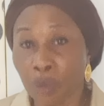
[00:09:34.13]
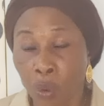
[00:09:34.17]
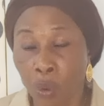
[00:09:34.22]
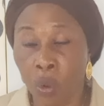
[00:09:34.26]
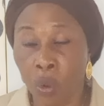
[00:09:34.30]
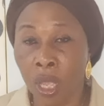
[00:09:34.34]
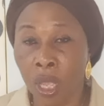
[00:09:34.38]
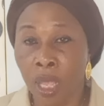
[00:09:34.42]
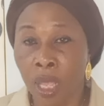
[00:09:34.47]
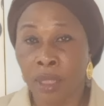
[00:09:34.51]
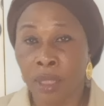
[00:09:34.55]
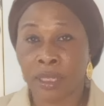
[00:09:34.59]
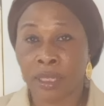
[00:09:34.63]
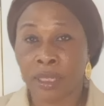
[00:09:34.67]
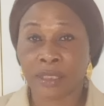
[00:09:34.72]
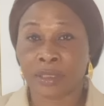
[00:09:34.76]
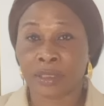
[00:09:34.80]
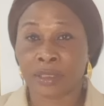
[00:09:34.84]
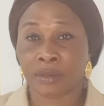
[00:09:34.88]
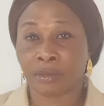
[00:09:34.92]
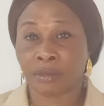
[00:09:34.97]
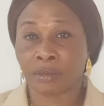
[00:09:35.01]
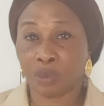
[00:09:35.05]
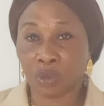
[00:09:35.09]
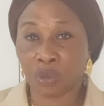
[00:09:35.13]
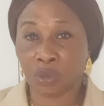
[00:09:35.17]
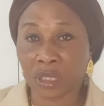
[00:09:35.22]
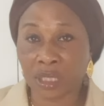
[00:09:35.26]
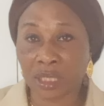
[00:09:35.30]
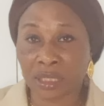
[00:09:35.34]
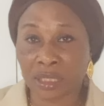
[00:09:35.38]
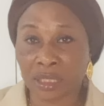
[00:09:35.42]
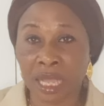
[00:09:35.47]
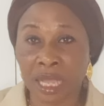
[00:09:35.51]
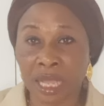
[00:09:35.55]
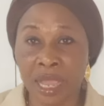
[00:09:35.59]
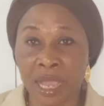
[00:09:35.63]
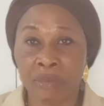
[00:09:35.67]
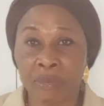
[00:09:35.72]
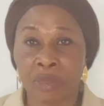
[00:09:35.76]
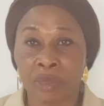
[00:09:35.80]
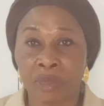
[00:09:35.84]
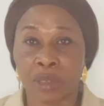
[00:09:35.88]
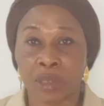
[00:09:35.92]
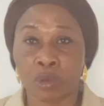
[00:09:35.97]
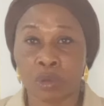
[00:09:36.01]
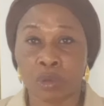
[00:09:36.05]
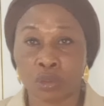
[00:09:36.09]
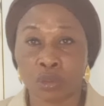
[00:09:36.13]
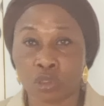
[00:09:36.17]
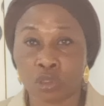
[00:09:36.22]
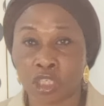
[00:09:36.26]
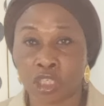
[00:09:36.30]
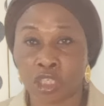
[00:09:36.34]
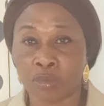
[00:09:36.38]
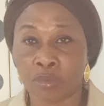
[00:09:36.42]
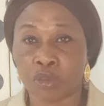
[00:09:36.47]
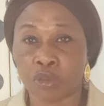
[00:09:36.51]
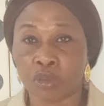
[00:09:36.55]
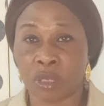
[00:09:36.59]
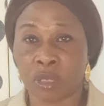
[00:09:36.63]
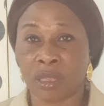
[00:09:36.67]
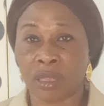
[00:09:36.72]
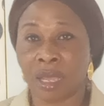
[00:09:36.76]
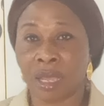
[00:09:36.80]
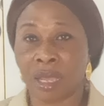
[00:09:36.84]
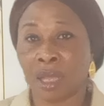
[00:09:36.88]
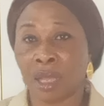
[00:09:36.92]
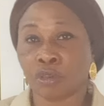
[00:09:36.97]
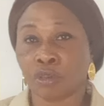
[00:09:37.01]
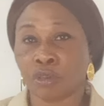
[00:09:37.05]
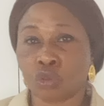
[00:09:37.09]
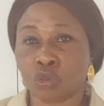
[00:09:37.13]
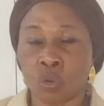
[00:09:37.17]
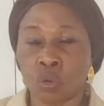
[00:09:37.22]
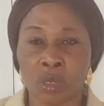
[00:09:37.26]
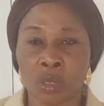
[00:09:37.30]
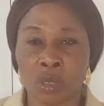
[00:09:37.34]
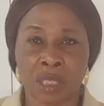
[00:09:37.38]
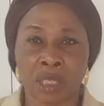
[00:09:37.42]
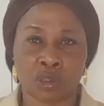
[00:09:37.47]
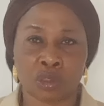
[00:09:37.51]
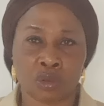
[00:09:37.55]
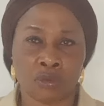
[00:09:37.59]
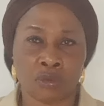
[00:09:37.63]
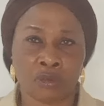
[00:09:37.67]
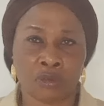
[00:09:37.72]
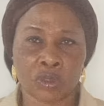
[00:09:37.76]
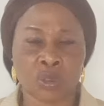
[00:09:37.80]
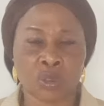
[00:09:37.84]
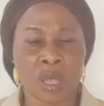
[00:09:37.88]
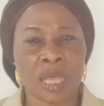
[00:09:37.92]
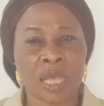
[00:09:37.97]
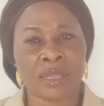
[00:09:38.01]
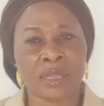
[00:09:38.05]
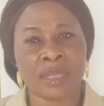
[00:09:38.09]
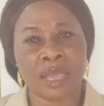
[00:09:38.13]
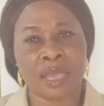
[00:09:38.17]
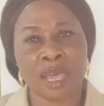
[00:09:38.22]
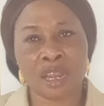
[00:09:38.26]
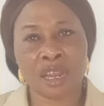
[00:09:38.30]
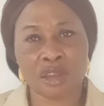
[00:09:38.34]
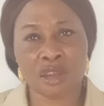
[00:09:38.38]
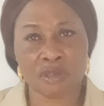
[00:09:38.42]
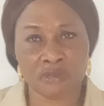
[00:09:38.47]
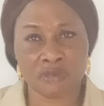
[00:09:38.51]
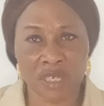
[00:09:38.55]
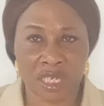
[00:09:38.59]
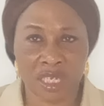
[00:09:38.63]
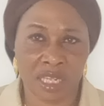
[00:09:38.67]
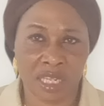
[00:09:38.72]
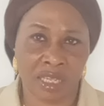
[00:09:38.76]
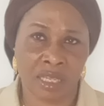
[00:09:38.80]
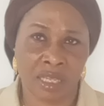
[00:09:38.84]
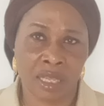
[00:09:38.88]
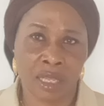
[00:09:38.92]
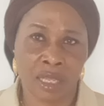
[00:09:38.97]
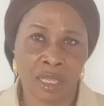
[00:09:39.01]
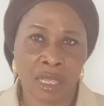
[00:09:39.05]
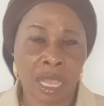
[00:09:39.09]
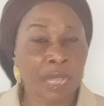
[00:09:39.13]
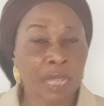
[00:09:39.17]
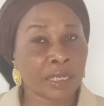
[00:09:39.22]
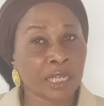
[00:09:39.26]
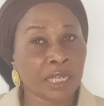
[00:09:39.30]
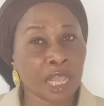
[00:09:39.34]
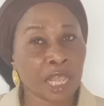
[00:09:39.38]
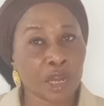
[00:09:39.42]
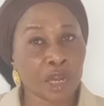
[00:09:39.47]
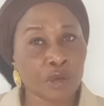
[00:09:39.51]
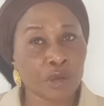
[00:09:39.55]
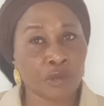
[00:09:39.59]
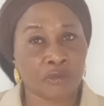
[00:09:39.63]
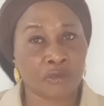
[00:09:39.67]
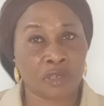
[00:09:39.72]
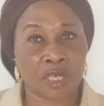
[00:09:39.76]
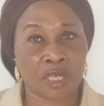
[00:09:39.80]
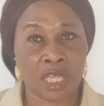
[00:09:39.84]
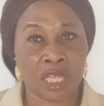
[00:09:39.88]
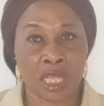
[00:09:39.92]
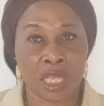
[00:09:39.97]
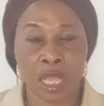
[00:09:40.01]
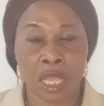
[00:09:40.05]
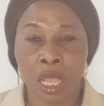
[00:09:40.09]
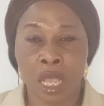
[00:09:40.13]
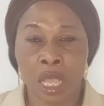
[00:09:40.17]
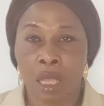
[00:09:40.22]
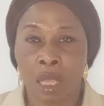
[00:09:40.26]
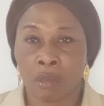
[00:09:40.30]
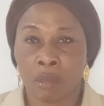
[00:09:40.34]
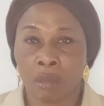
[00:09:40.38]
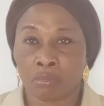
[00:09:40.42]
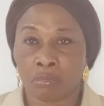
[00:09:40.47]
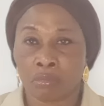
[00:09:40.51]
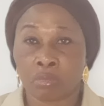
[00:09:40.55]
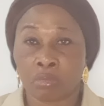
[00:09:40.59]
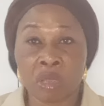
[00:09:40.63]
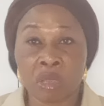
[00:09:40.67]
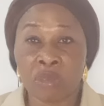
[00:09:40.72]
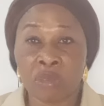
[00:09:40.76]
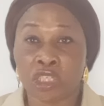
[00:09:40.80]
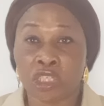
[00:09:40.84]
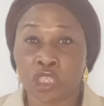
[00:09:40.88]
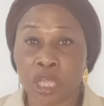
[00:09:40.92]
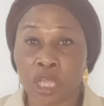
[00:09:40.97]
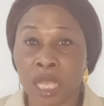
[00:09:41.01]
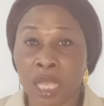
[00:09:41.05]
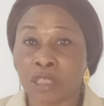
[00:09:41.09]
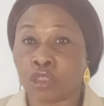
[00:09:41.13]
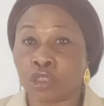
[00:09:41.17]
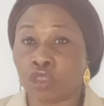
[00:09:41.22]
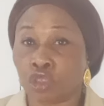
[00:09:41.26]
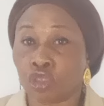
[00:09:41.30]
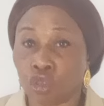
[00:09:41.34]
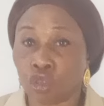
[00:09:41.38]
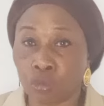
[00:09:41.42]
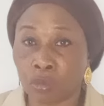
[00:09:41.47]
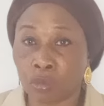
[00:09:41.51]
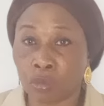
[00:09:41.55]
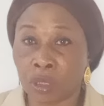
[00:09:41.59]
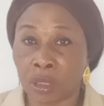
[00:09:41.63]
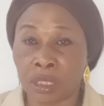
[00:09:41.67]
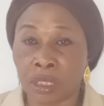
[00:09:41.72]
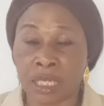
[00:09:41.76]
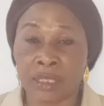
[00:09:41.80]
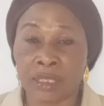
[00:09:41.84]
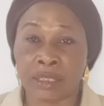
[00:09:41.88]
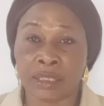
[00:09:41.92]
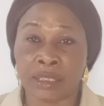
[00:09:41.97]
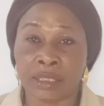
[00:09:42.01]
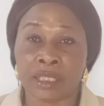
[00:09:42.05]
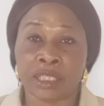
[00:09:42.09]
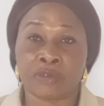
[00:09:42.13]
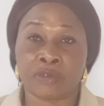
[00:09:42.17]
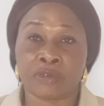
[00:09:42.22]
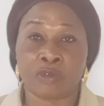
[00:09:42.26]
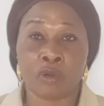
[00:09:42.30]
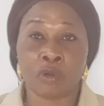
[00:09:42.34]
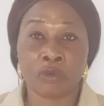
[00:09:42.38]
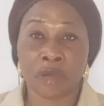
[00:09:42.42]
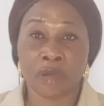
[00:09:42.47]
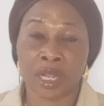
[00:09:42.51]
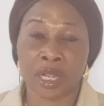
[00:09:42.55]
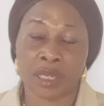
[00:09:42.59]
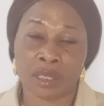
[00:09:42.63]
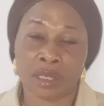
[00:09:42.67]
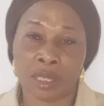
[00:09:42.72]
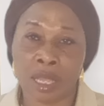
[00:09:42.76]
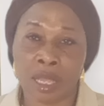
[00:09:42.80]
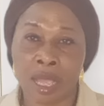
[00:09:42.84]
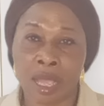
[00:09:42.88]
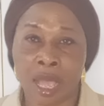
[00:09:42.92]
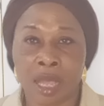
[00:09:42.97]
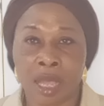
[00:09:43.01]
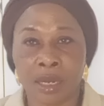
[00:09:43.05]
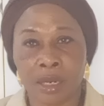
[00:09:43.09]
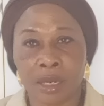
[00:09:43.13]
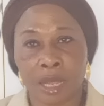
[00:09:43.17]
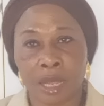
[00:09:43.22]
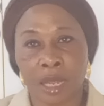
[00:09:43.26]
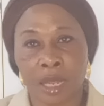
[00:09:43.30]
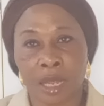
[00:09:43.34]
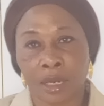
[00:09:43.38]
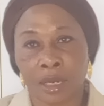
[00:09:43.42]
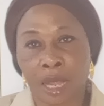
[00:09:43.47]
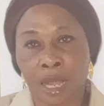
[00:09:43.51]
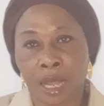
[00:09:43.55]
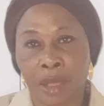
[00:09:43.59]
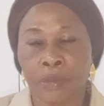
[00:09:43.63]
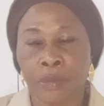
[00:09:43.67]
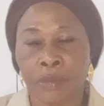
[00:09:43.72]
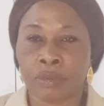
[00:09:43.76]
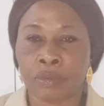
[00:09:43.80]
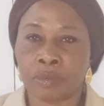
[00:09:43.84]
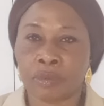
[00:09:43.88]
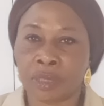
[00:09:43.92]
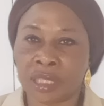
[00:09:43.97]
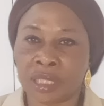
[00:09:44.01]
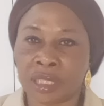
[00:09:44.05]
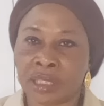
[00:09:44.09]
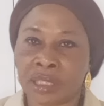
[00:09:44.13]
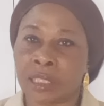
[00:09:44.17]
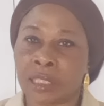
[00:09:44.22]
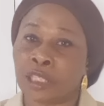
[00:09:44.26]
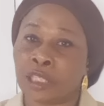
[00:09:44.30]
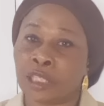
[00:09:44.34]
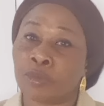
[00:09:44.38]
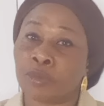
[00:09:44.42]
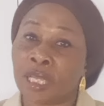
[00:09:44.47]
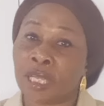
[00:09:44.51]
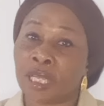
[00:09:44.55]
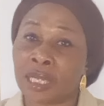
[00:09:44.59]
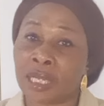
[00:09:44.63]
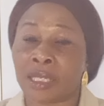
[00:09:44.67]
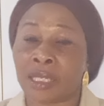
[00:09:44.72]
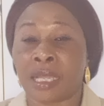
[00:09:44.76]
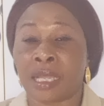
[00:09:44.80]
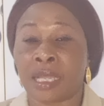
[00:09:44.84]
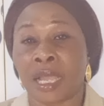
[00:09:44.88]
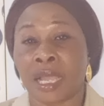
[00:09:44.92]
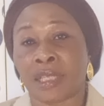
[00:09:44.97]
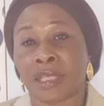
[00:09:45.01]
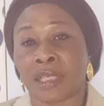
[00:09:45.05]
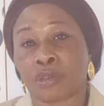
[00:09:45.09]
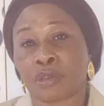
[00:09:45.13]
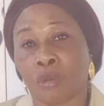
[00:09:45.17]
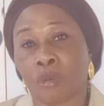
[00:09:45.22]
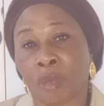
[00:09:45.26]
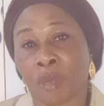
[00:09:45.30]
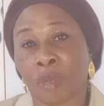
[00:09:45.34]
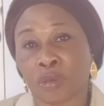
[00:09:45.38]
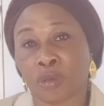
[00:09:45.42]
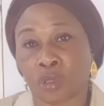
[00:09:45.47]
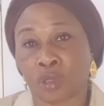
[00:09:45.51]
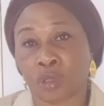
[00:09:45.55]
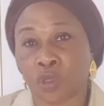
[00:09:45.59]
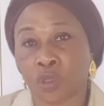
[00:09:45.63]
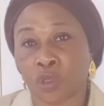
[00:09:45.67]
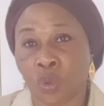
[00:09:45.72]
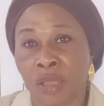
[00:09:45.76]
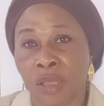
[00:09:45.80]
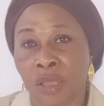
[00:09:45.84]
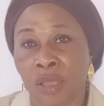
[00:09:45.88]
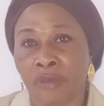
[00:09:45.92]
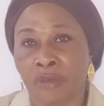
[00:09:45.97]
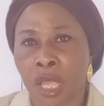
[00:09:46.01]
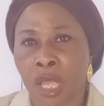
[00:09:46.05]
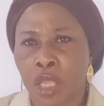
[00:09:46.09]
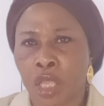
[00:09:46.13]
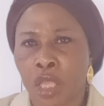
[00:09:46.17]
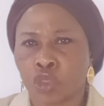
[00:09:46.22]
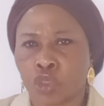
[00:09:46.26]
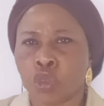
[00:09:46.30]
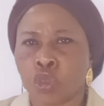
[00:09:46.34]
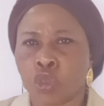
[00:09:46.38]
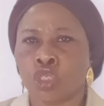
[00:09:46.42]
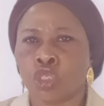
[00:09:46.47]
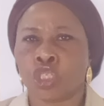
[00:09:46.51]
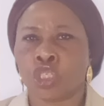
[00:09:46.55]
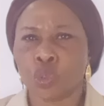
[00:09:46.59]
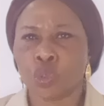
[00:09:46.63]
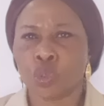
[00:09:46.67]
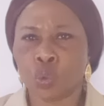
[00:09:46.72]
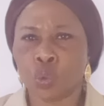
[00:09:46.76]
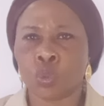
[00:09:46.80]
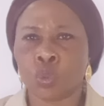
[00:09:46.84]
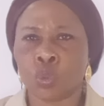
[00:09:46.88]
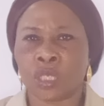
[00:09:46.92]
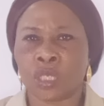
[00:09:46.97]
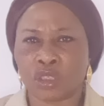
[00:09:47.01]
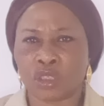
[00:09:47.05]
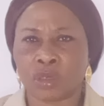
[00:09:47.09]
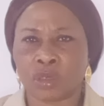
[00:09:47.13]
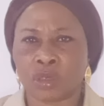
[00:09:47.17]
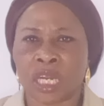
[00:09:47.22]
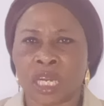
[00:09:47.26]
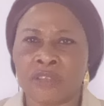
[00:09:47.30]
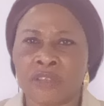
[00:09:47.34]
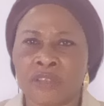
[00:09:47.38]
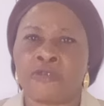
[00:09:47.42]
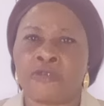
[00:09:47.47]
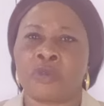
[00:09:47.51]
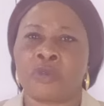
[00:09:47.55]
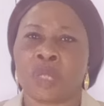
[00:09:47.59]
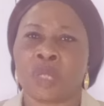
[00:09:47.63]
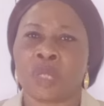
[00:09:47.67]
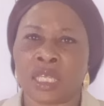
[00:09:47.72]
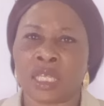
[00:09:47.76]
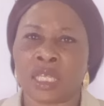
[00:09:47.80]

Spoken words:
that there was a time they go to gym together and so on and so forth. So at the end of the day, maybe she assumed that this is for real, and now this thing is playing and the guy has gone back to his wife. So she will naturally feel as